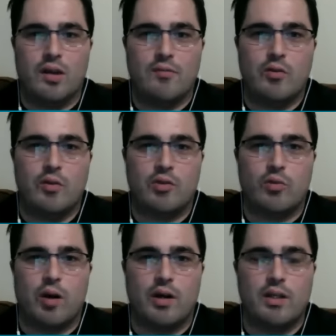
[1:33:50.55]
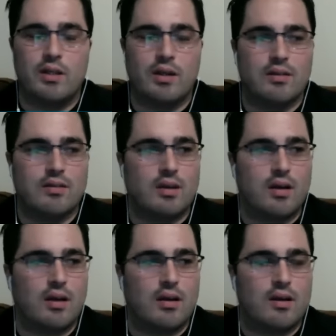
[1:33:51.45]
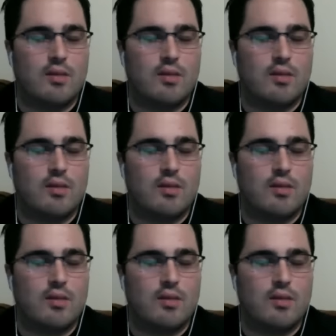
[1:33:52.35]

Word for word: And every once in a while he does uh,